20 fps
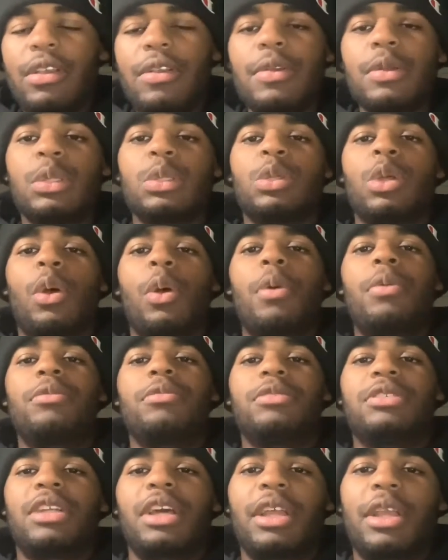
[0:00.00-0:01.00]
So
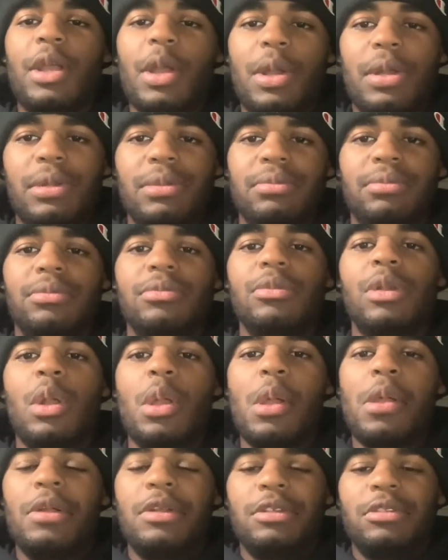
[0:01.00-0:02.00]
when I come
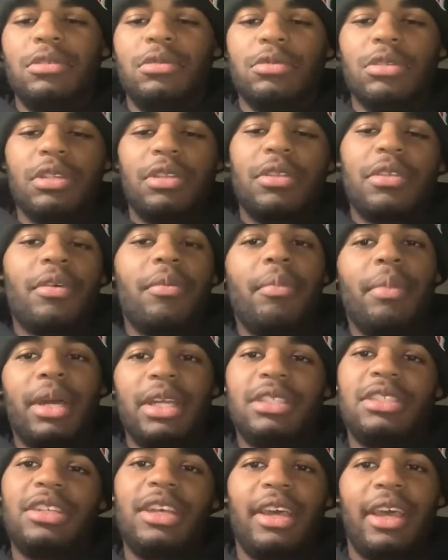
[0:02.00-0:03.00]
with my
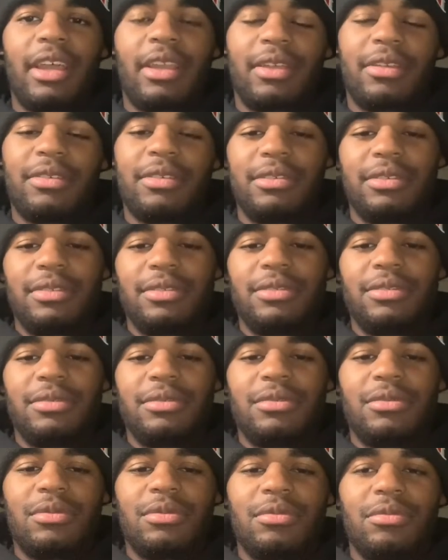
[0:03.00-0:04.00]
check,
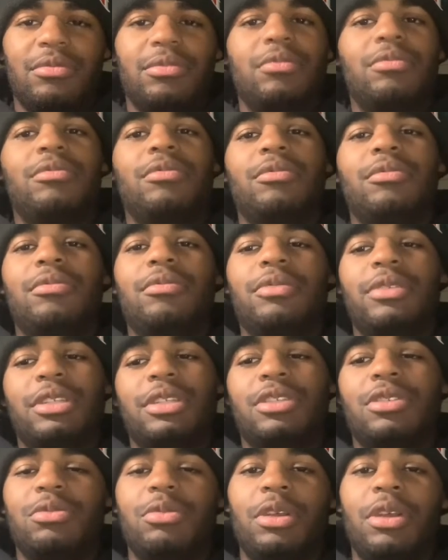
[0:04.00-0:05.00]

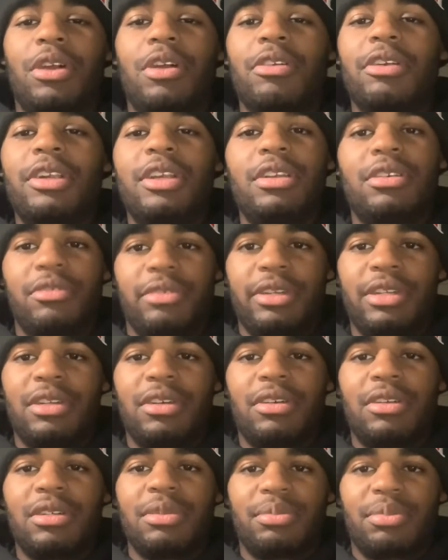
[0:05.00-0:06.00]
which we already agreed
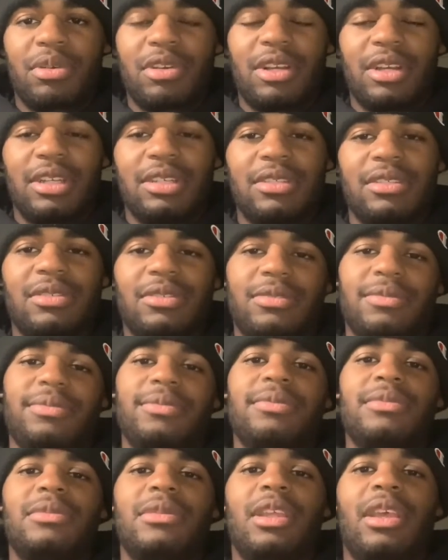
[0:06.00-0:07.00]
on the price,
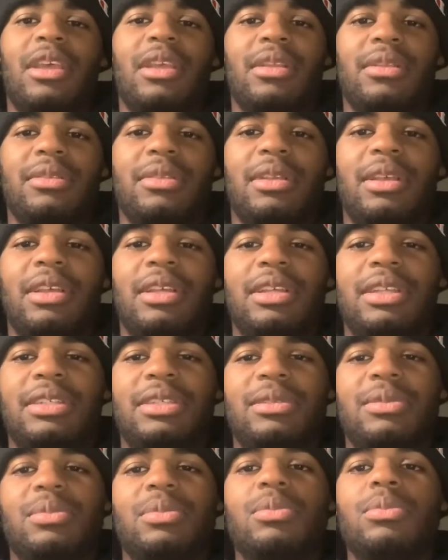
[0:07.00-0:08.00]
and
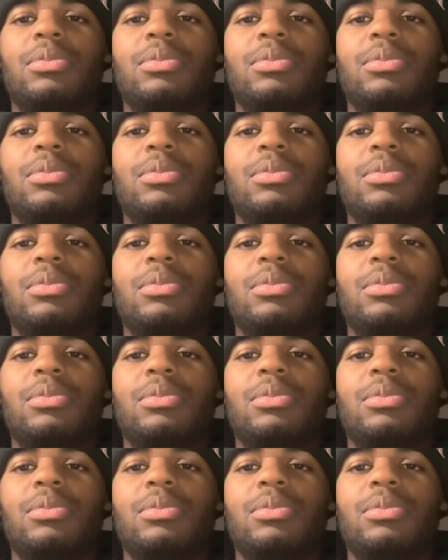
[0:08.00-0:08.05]
then